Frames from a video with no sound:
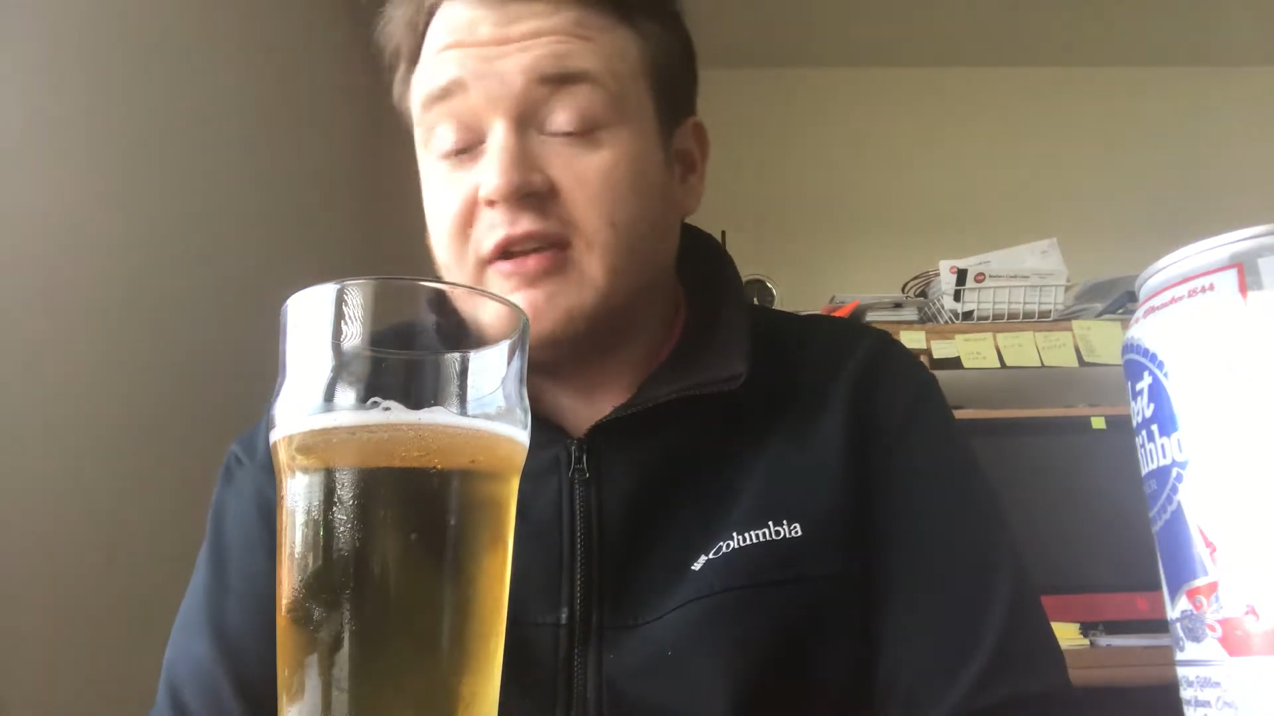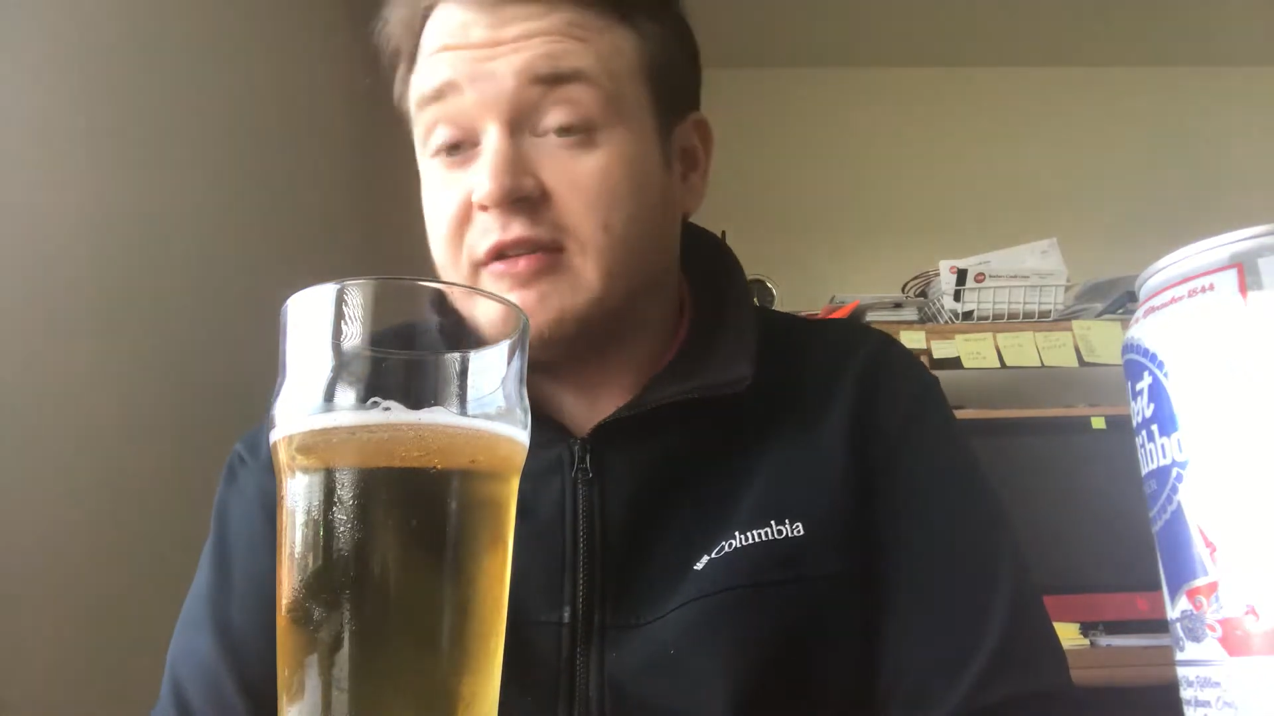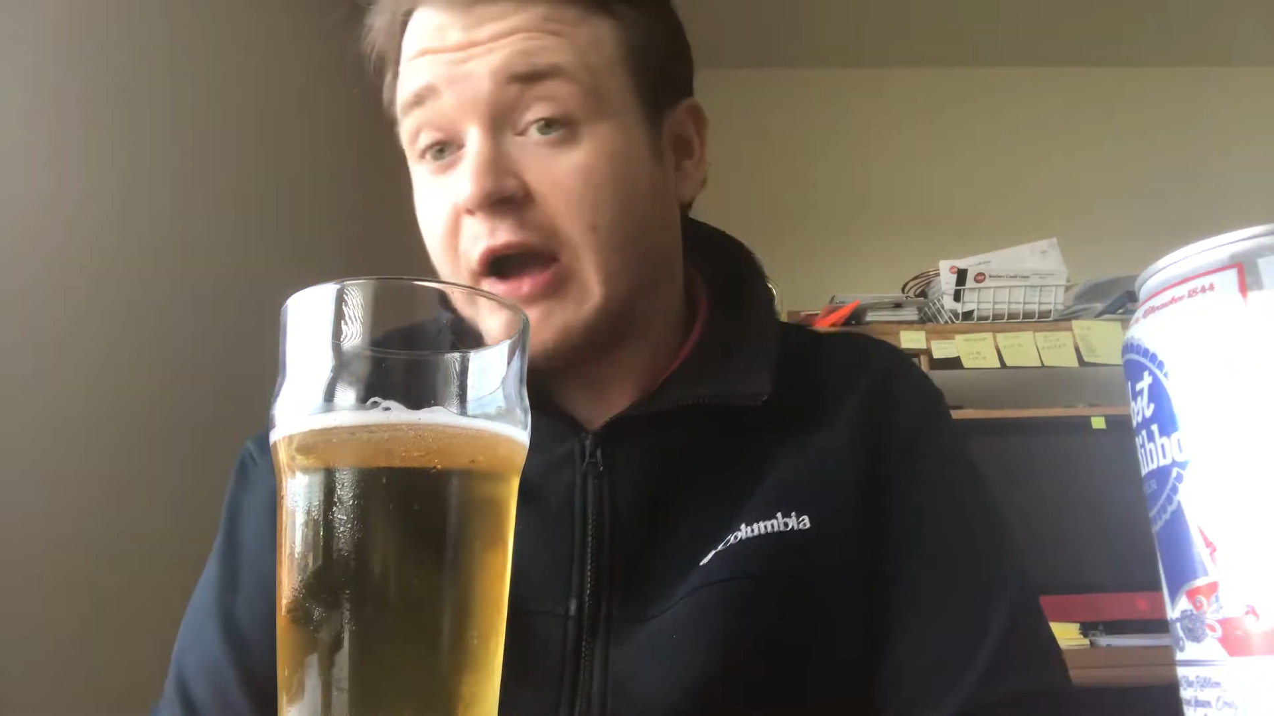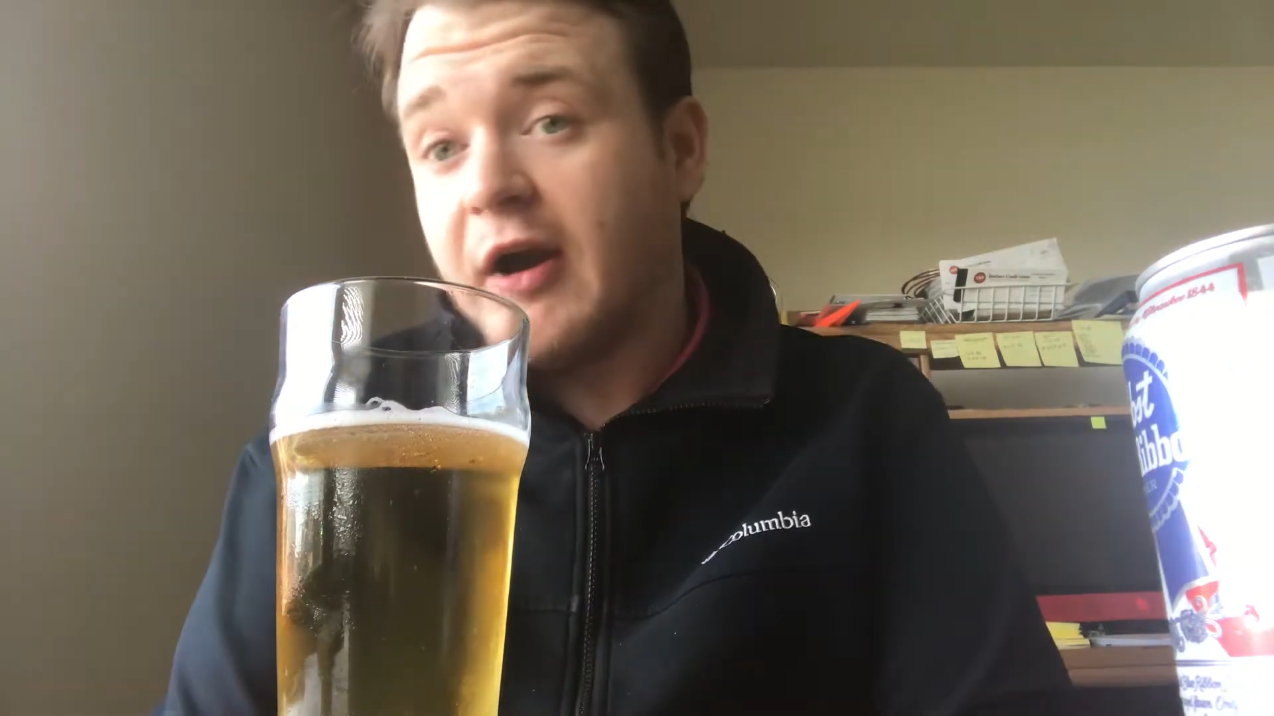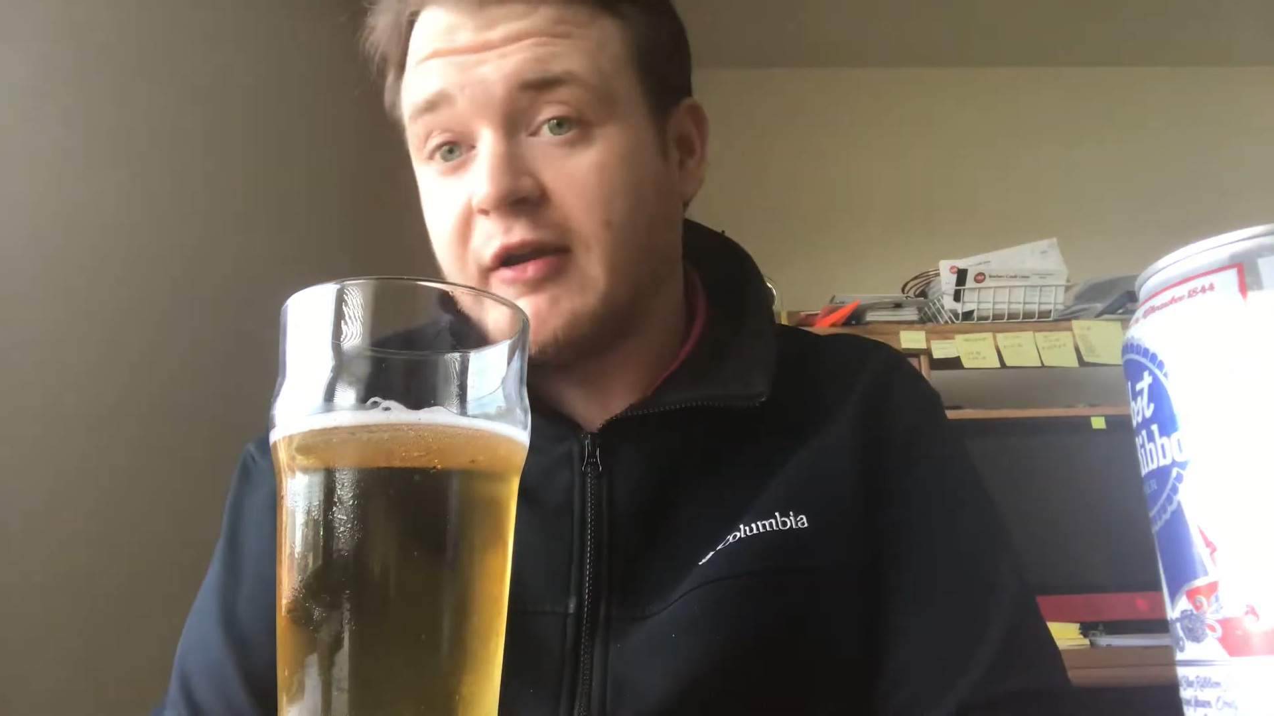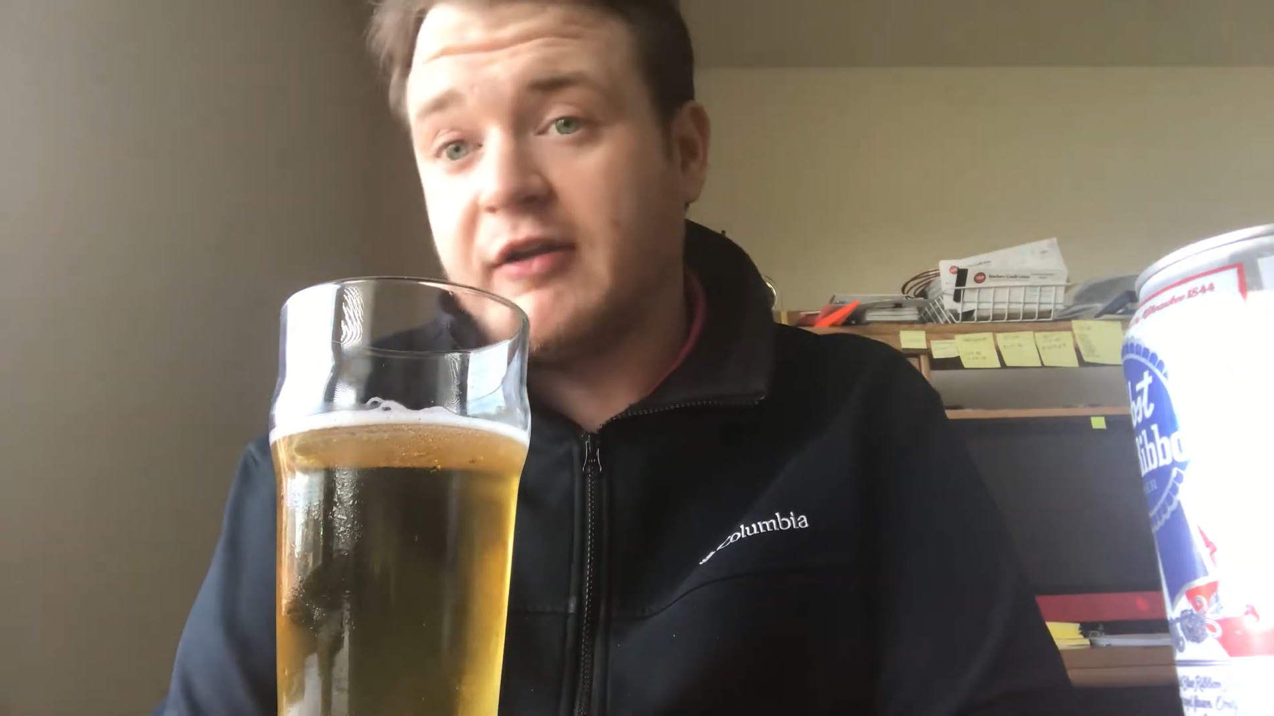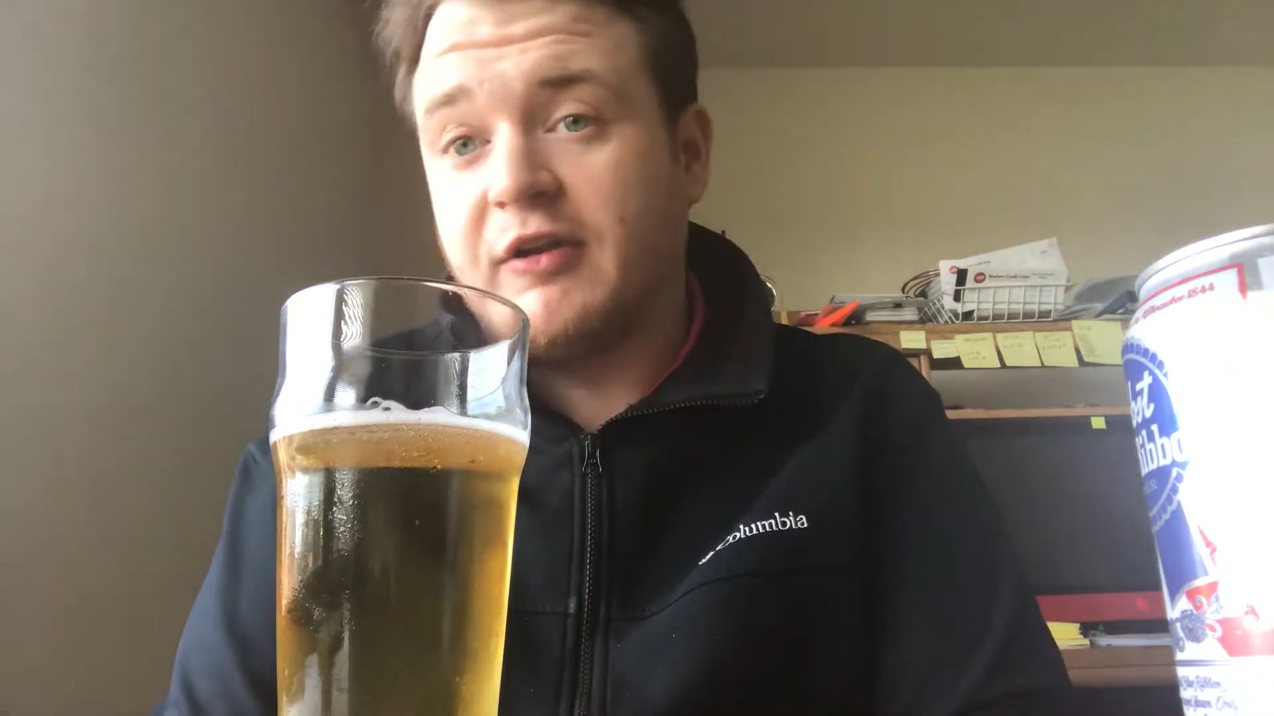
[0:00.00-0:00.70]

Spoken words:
entirely